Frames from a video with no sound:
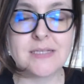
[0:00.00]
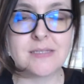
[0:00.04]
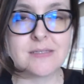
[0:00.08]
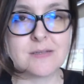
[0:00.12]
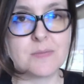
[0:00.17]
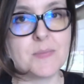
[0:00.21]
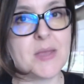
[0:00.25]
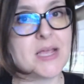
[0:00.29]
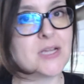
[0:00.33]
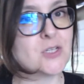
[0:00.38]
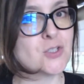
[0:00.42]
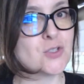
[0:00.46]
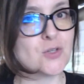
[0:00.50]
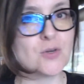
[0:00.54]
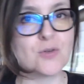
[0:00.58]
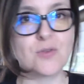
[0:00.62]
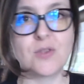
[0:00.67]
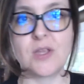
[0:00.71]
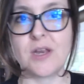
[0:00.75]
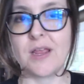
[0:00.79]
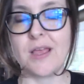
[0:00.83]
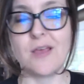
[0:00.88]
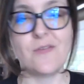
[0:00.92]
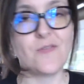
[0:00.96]
to make sure
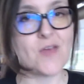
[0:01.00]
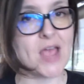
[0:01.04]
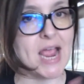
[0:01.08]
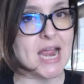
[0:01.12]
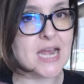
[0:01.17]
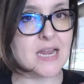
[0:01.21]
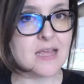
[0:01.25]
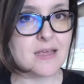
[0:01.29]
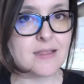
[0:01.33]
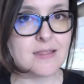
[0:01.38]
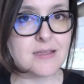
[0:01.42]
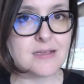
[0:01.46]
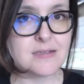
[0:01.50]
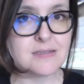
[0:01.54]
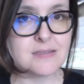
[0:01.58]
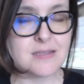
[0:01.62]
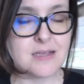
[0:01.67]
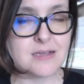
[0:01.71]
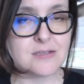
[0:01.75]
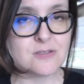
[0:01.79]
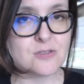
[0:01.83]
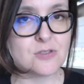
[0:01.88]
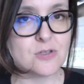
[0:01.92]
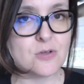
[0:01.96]
that if any of these
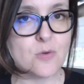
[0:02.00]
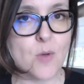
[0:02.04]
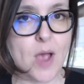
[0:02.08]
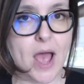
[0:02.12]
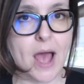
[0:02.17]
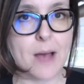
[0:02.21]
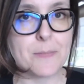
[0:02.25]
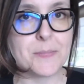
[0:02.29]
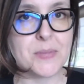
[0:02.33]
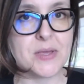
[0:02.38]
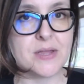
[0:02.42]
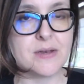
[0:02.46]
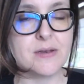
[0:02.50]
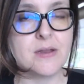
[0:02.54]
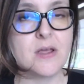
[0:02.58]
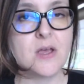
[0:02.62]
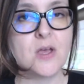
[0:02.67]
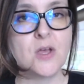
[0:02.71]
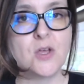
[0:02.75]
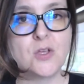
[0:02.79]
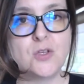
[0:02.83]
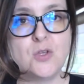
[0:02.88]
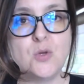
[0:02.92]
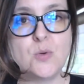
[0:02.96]
things do happen,
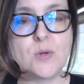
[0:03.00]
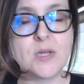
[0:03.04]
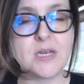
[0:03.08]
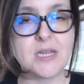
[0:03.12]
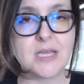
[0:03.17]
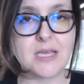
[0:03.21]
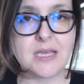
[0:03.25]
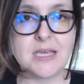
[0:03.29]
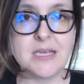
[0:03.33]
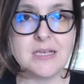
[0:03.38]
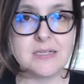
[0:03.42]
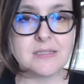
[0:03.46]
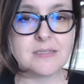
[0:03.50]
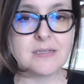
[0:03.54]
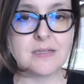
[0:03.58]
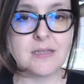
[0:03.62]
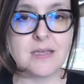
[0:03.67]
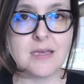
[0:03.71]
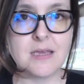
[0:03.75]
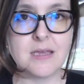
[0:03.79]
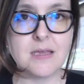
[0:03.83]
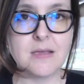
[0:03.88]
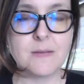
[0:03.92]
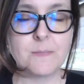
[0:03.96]
you can
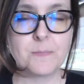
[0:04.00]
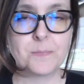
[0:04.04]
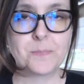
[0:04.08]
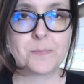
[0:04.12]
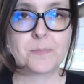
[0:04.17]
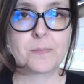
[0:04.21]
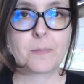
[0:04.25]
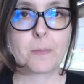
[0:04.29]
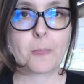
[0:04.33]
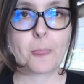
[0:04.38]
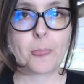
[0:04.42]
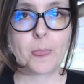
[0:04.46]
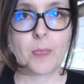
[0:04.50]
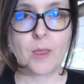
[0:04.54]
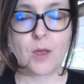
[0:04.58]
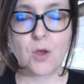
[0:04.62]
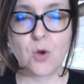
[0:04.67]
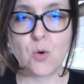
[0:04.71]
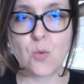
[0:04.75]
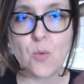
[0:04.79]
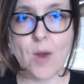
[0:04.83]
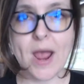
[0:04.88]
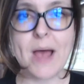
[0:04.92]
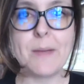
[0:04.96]
easily
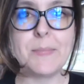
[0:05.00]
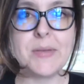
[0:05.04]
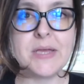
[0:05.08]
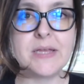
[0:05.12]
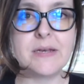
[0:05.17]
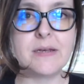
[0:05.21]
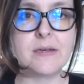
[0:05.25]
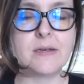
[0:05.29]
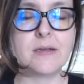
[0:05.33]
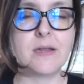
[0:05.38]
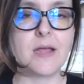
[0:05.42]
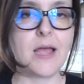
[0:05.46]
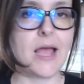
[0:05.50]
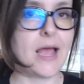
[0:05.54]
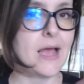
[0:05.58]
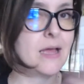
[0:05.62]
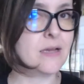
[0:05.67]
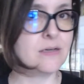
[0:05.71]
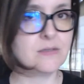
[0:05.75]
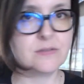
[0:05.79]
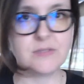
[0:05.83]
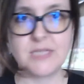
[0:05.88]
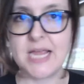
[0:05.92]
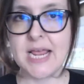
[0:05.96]
grab it
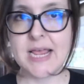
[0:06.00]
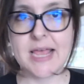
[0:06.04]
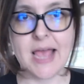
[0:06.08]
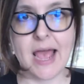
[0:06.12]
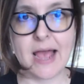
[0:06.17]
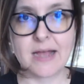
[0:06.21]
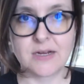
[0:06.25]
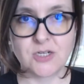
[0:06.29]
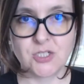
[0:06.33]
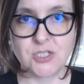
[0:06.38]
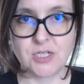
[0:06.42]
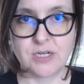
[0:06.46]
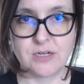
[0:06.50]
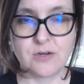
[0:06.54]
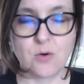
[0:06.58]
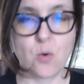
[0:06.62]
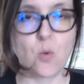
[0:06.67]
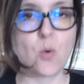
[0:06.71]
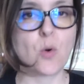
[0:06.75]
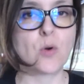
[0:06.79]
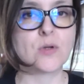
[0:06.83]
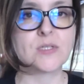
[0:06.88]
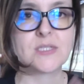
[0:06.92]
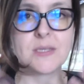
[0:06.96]
and take action,
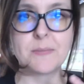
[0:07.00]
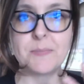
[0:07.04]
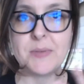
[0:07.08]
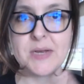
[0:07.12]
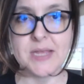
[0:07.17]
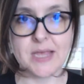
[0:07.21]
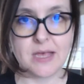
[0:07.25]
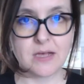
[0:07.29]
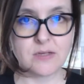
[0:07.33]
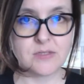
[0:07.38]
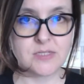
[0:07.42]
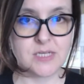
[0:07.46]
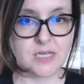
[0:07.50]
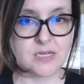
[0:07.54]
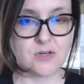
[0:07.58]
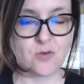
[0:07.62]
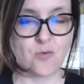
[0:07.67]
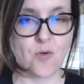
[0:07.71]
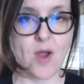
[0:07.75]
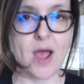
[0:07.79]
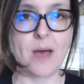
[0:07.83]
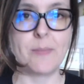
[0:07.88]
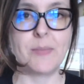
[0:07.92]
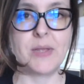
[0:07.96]
or somebody else can
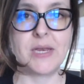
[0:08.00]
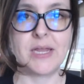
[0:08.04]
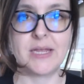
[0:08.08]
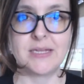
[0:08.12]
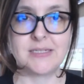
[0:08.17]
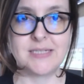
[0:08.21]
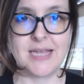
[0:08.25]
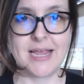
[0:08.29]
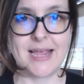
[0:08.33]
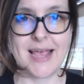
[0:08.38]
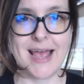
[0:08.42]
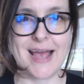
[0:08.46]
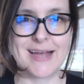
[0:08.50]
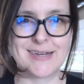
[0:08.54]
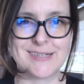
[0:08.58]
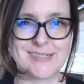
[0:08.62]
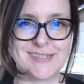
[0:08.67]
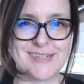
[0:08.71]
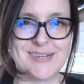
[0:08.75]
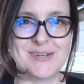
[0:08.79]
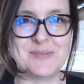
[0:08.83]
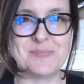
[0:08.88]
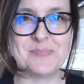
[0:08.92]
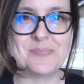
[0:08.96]
grab it and take
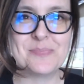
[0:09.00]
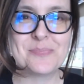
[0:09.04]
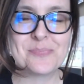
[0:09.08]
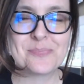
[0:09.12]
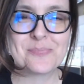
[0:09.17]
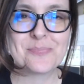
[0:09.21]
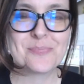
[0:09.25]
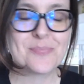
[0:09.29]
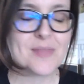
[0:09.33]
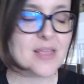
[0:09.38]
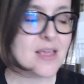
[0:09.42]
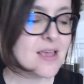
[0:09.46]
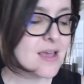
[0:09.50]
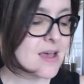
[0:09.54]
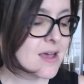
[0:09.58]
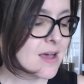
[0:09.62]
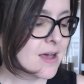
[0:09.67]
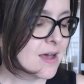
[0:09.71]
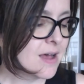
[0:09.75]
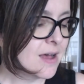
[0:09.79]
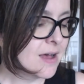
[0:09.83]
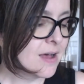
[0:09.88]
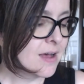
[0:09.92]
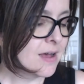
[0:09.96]
action.
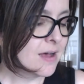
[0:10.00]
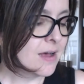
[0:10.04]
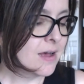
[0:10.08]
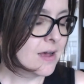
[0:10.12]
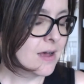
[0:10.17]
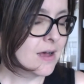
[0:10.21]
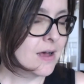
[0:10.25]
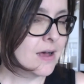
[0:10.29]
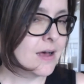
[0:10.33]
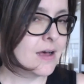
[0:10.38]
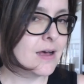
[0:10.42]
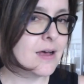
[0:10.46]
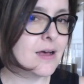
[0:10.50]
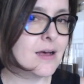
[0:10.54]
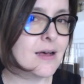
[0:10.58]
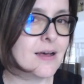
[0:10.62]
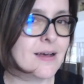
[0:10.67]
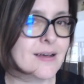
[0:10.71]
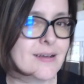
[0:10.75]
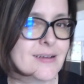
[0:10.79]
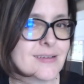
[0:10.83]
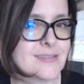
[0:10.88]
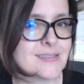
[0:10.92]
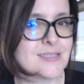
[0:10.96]

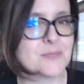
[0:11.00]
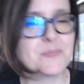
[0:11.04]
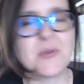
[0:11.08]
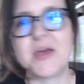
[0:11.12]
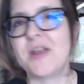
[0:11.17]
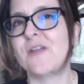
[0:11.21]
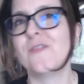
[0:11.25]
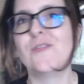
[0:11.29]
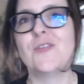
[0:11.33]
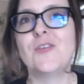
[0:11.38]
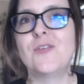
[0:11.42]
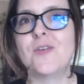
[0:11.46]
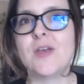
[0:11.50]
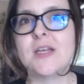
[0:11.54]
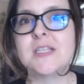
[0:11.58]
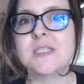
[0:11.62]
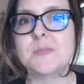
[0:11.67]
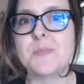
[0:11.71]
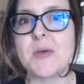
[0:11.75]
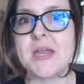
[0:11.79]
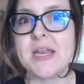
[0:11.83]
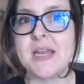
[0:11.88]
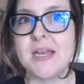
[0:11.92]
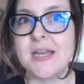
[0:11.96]
It's
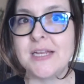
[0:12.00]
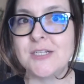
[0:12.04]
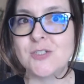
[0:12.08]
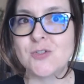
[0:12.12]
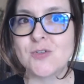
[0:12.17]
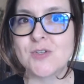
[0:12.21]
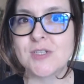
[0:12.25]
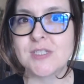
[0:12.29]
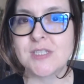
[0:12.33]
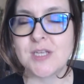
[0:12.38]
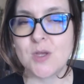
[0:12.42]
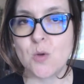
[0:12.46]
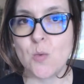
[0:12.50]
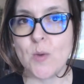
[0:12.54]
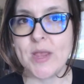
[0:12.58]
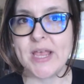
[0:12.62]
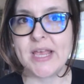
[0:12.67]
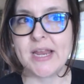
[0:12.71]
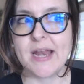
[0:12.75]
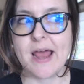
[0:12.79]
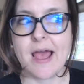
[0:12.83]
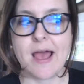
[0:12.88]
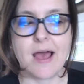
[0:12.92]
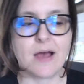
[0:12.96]
been an interesting week
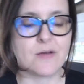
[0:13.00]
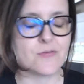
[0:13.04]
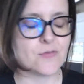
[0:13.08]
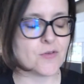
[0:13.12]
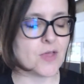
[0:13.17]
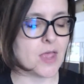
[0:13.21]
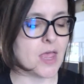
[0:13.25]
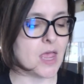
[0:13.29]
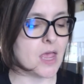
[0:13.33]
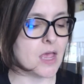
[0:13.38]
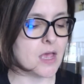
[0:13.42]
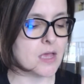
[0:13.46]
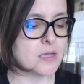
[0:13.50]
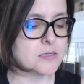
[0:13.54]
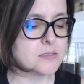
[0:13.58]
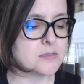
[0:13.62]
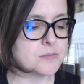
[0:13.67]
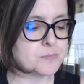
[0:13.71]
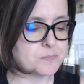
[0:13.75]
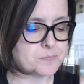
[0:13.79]
and a half, and